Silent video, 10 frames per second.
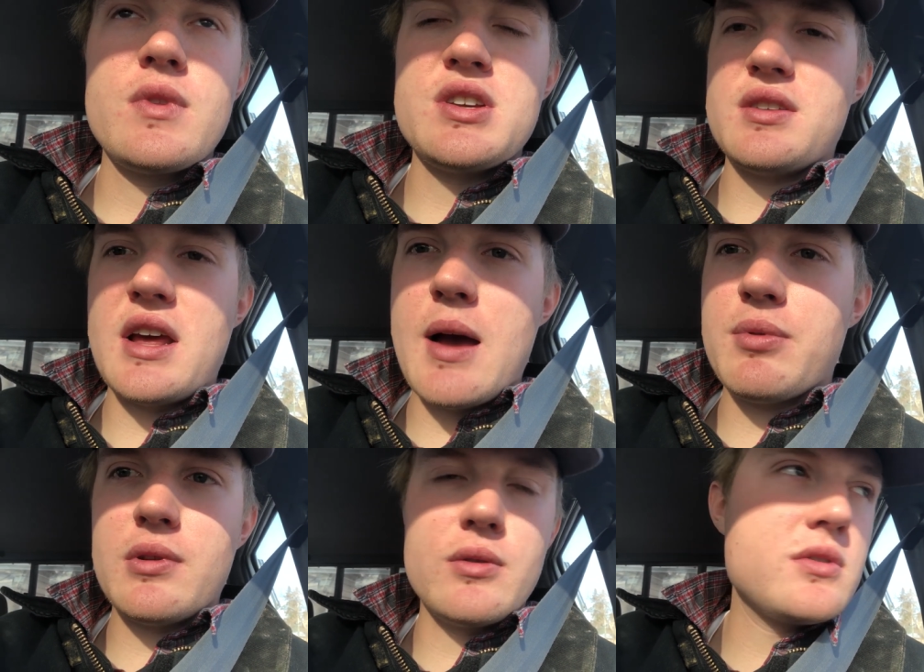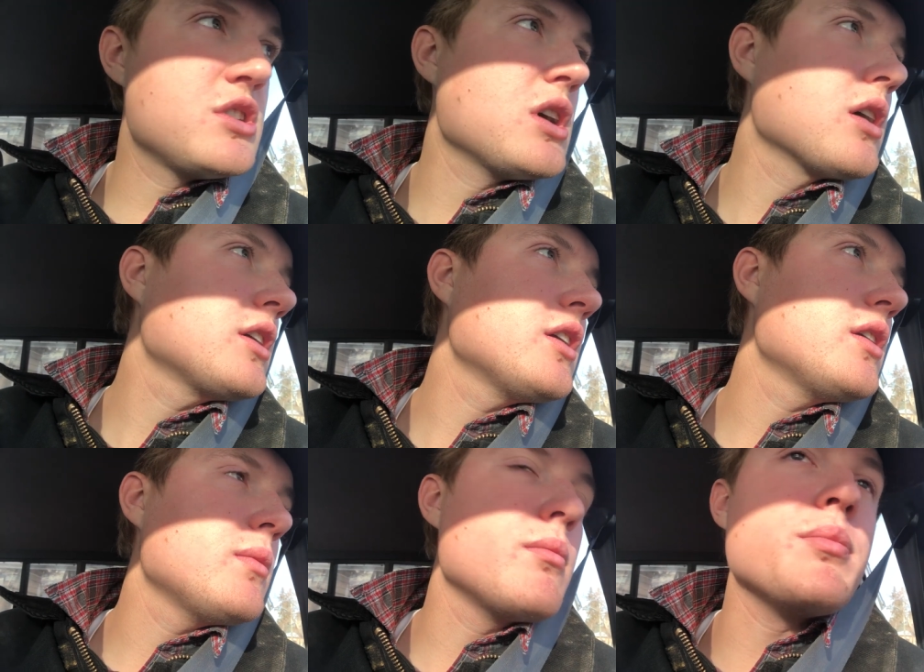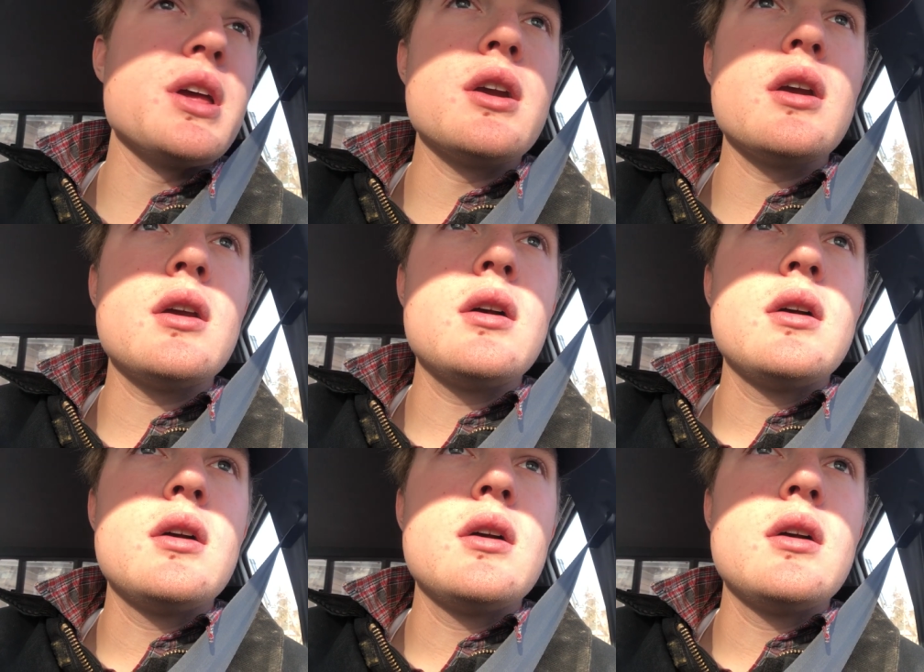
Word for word: just an absolute junker beater,